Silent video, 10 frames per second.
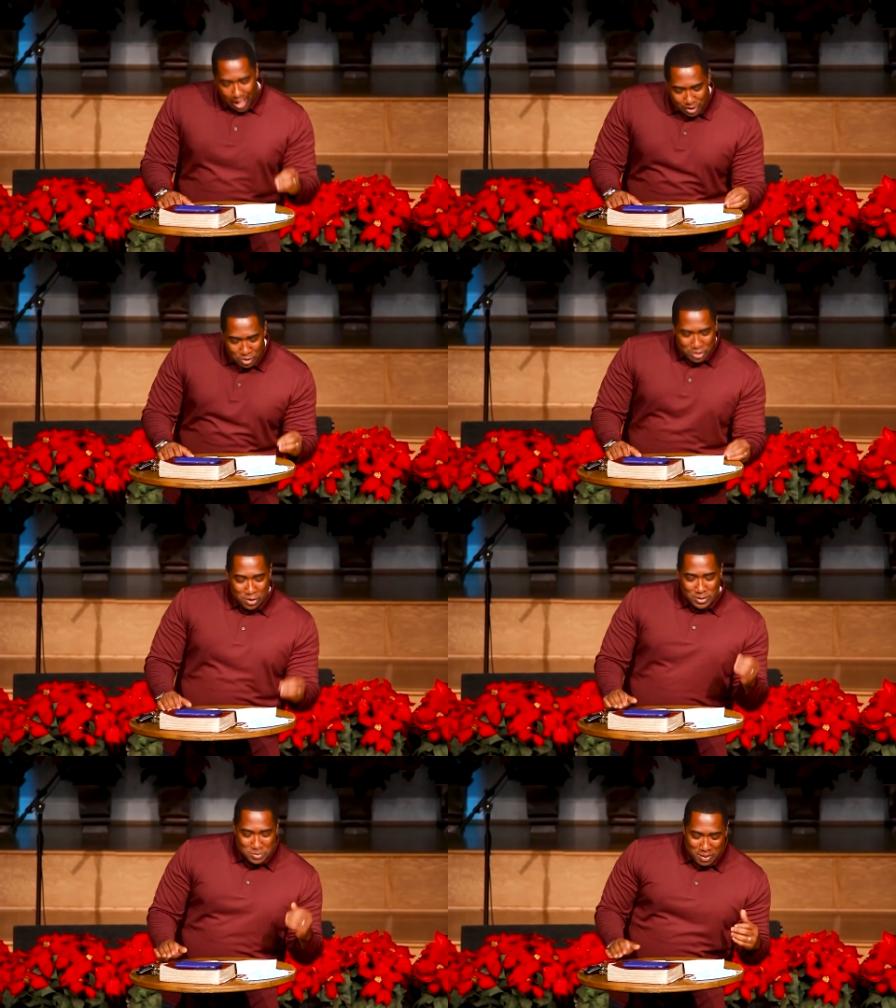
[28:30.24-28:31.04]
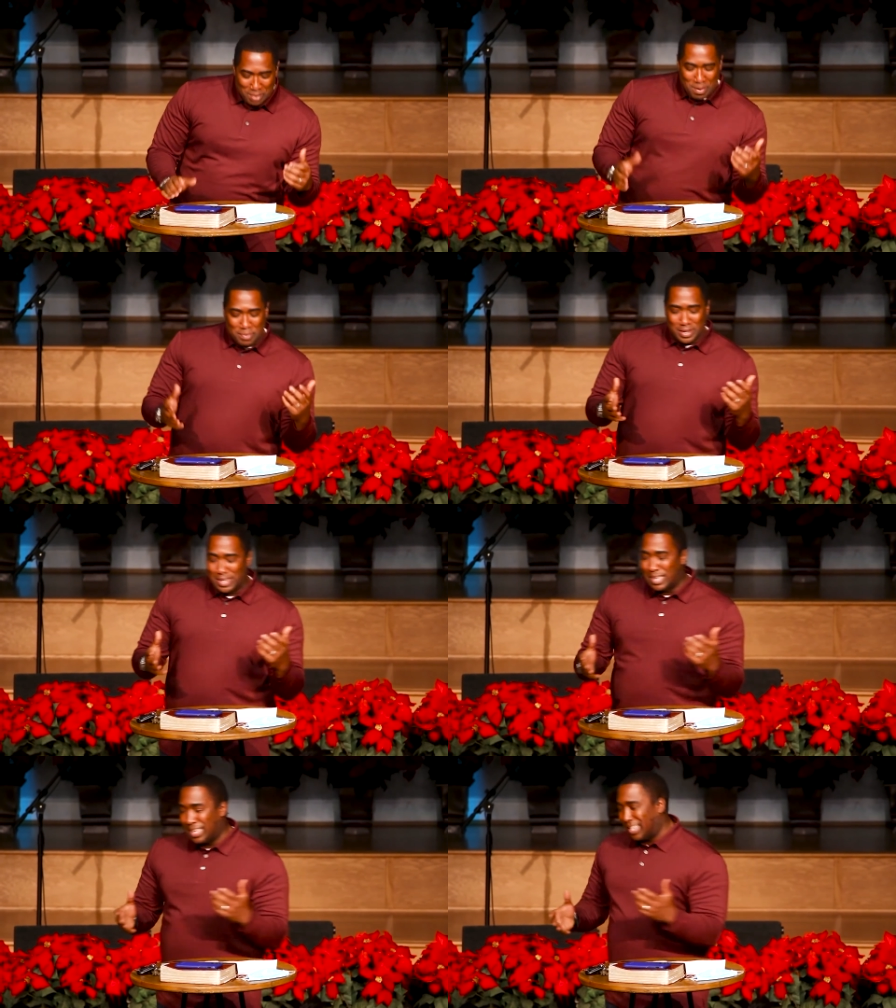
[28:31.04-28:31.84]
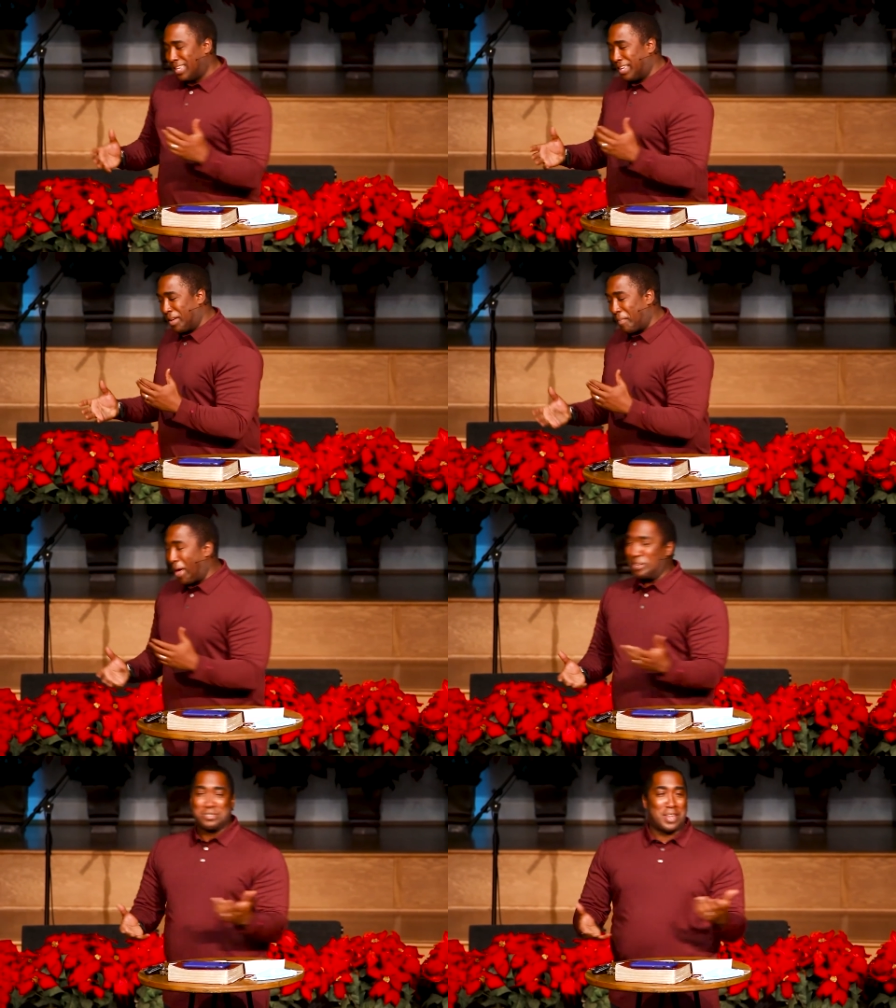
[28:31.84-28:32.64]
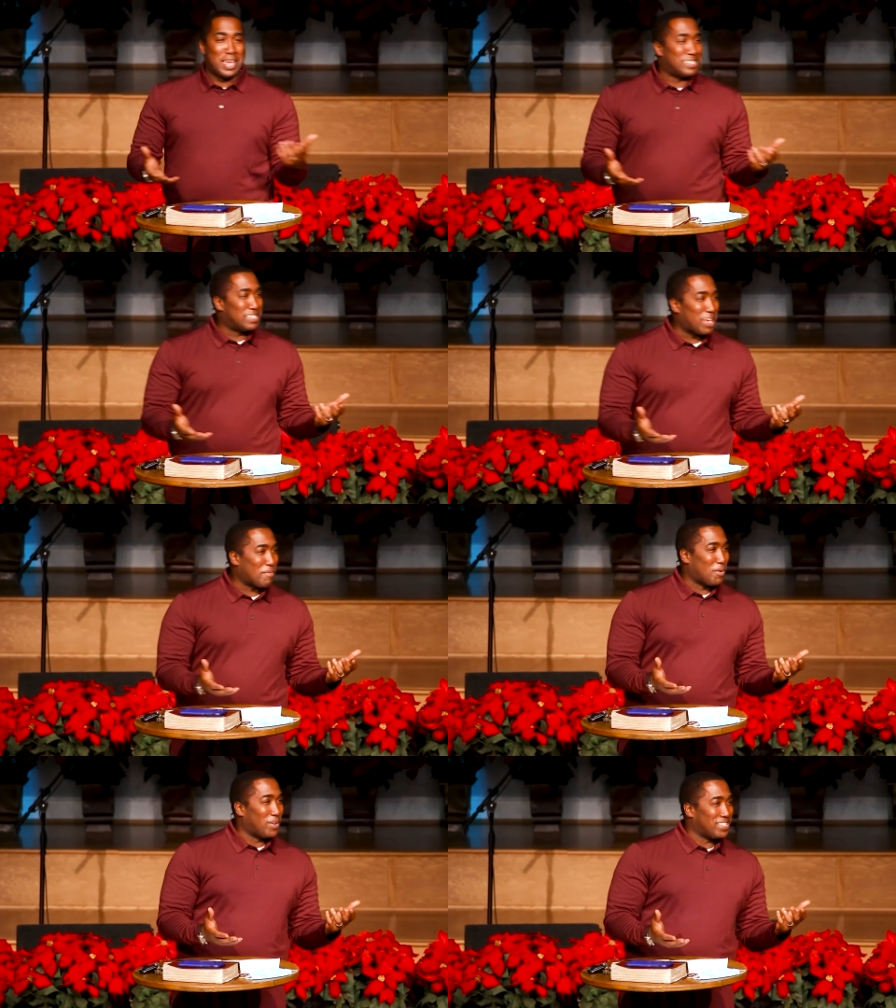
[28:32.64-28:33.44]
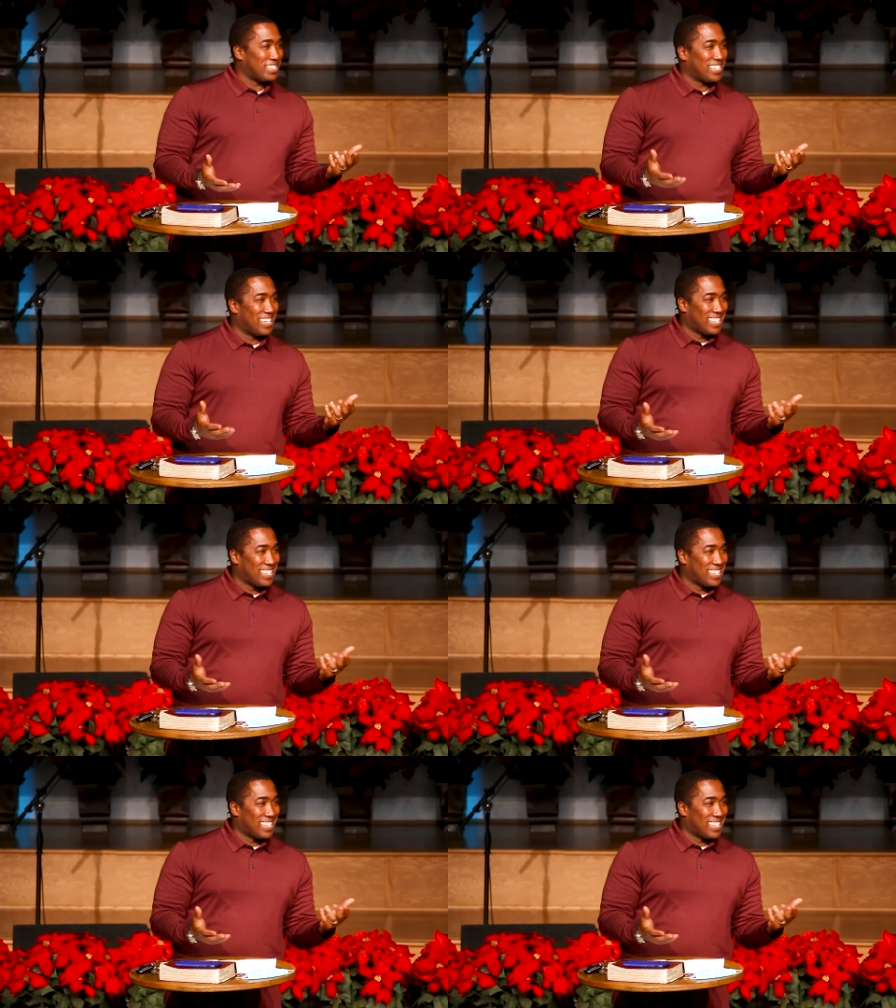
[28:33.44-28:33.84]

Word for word: I know you don't expect maybe a, a pastor to ask these type of questions.